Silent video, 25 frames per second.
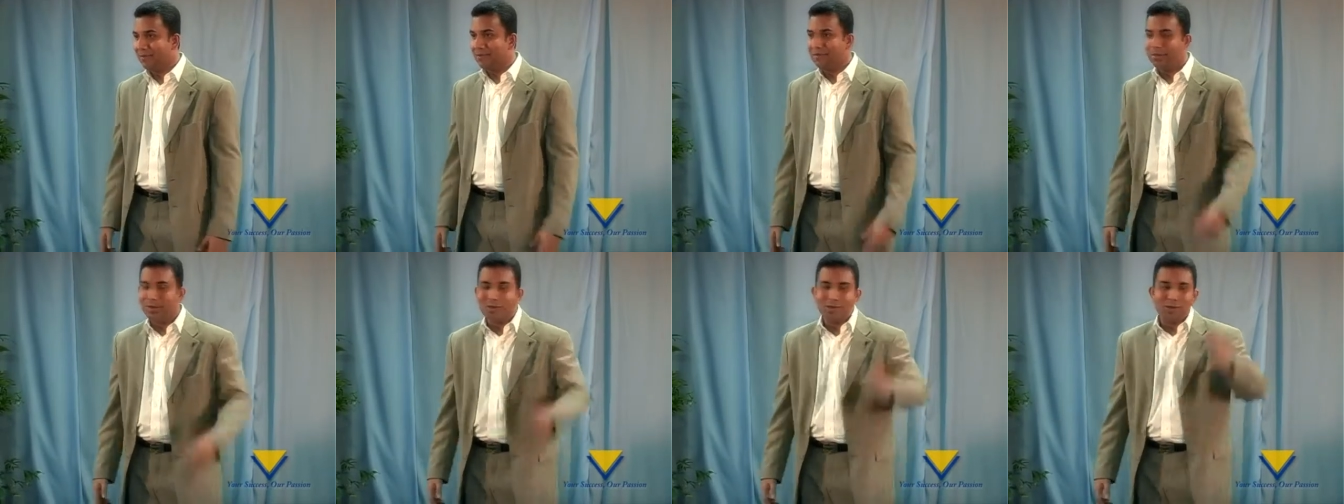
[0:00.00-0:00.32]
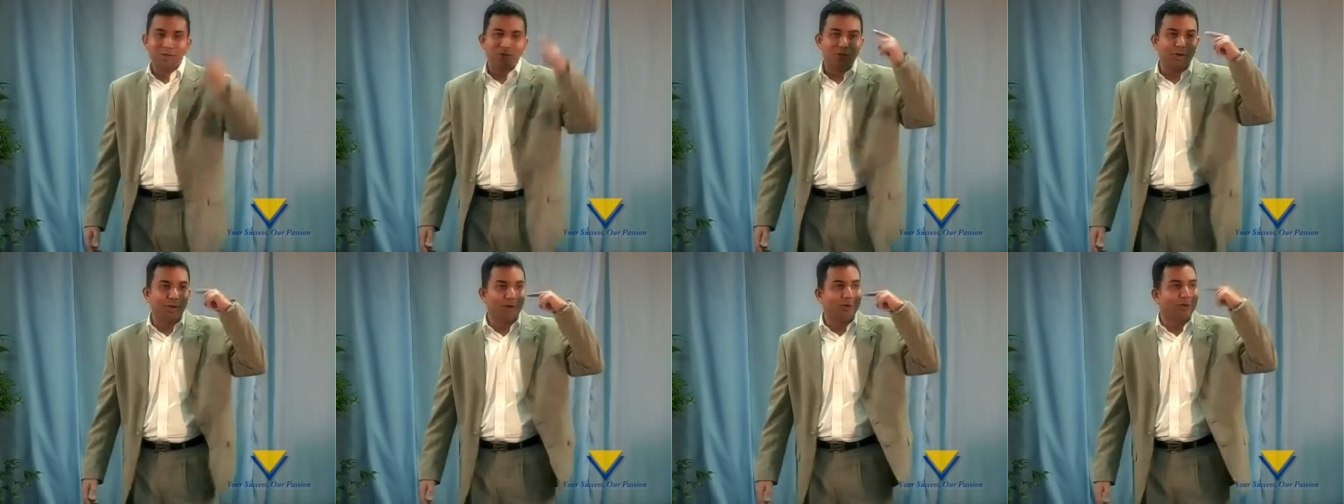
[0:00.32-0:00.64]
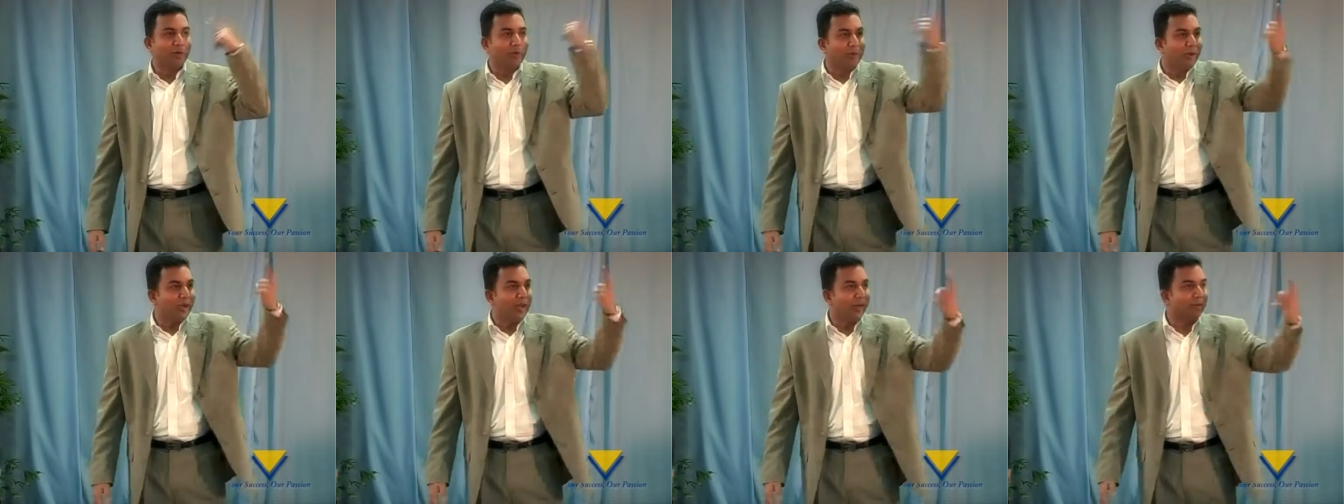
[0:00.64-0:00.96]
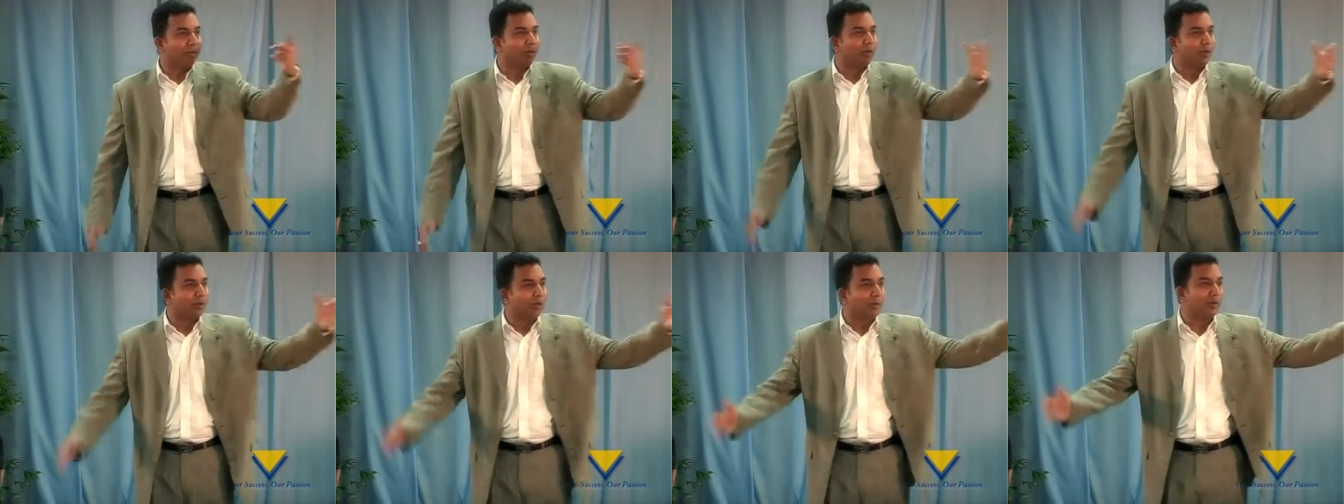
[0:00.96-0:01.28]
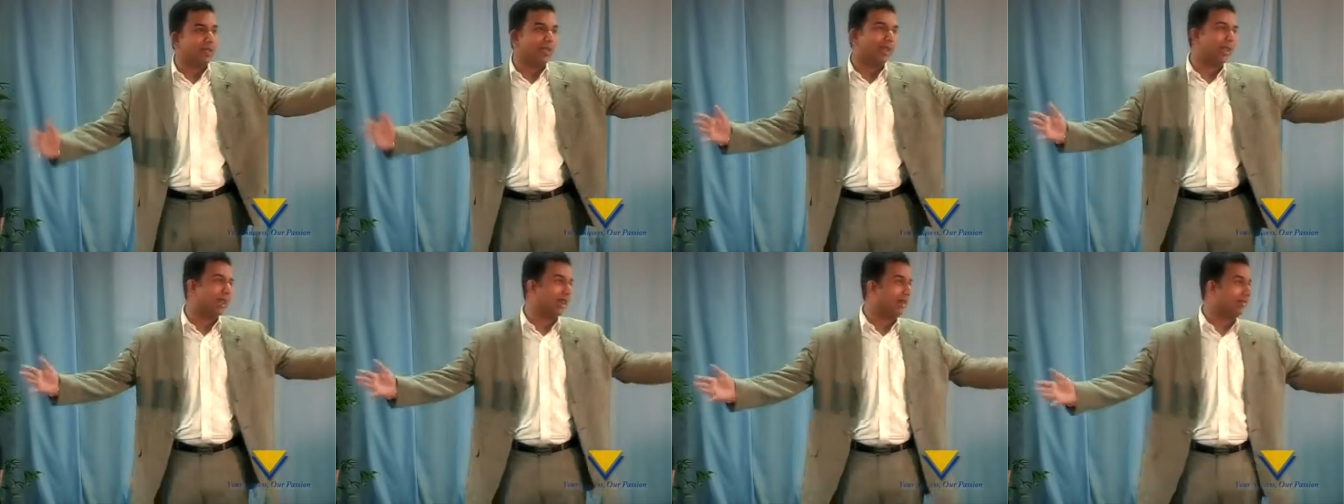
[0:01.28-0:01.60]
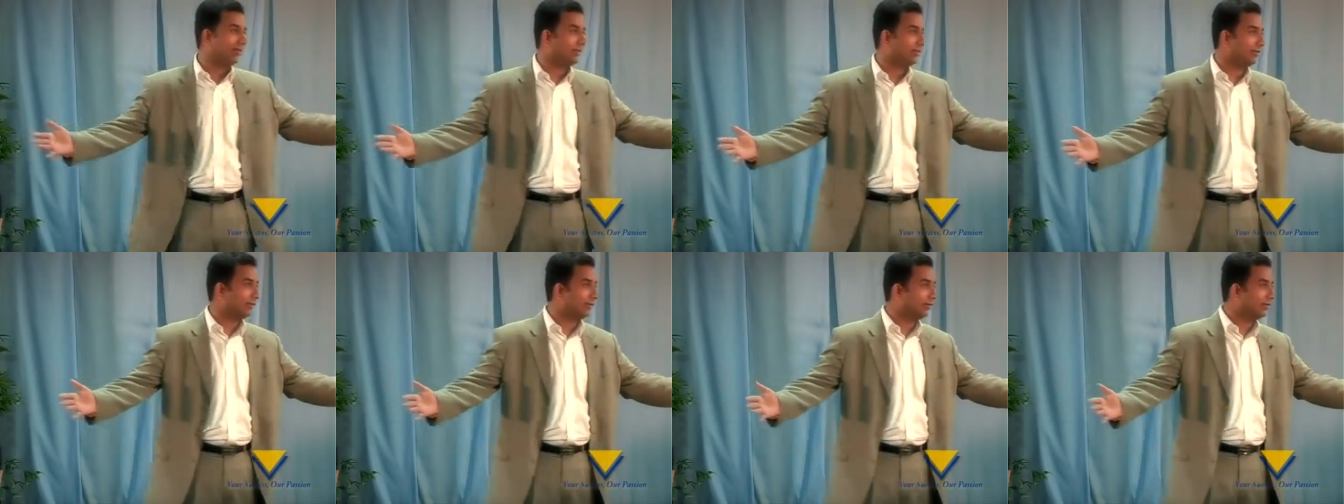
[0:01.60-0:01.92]
because your dream was big
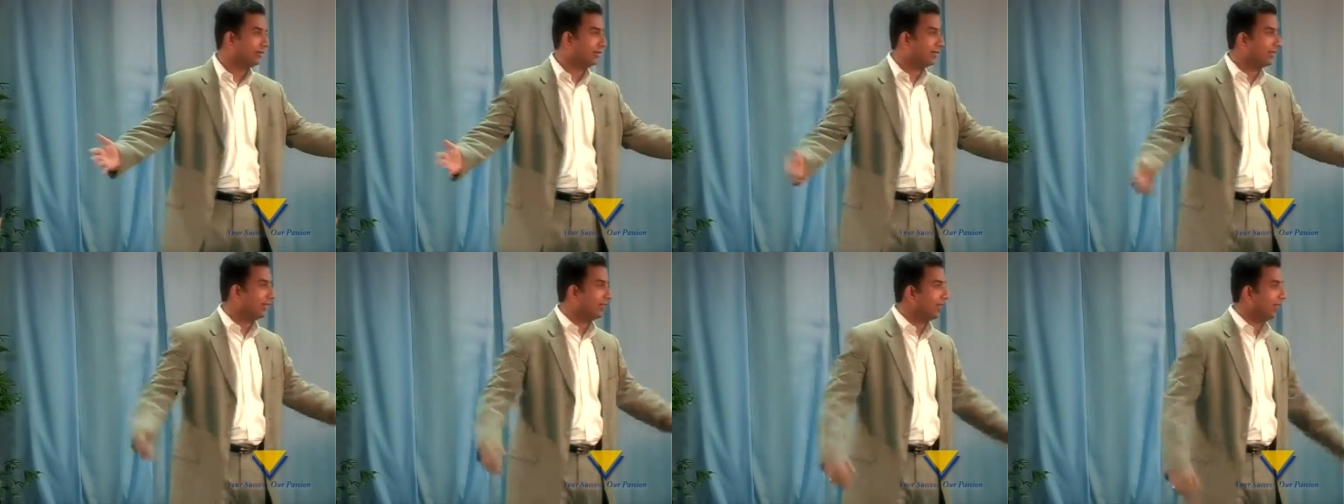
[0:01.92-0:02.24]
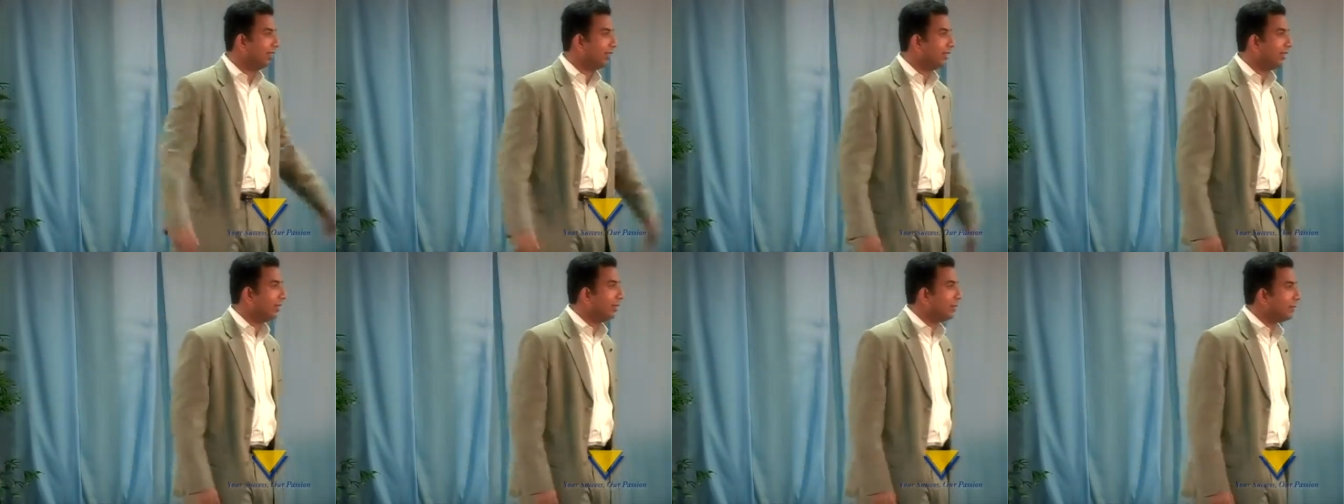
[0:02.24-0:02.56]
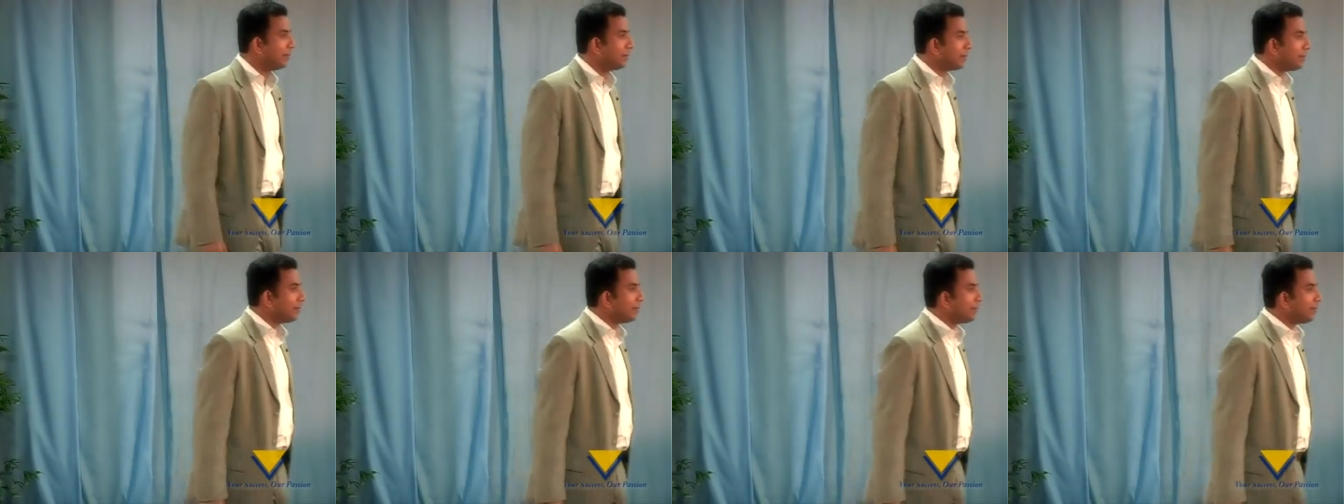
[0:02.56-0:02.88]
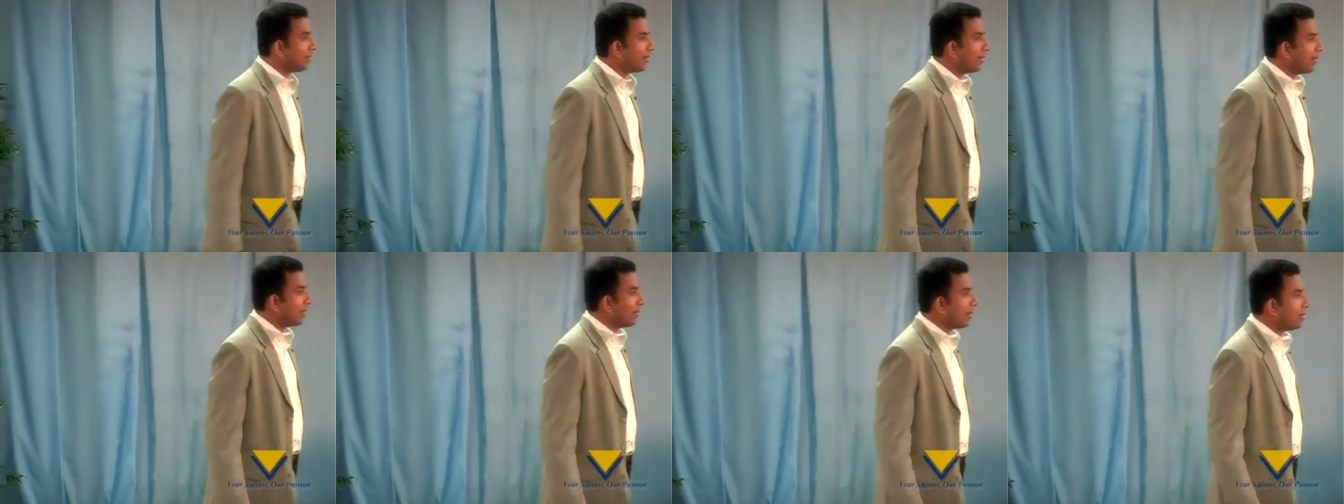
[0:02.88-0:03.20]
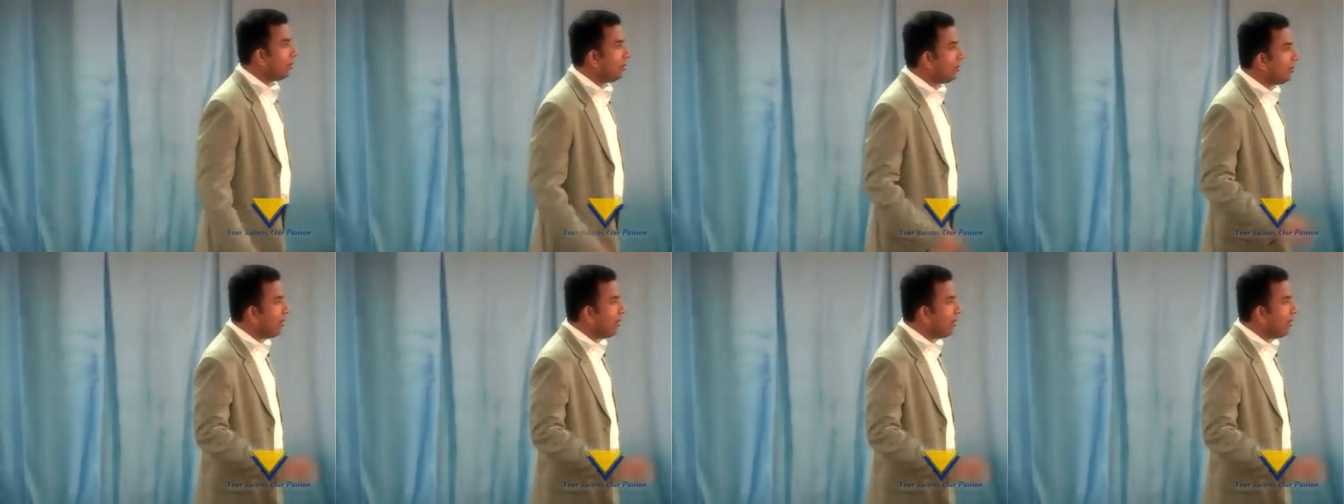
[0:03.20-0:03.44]
enough. So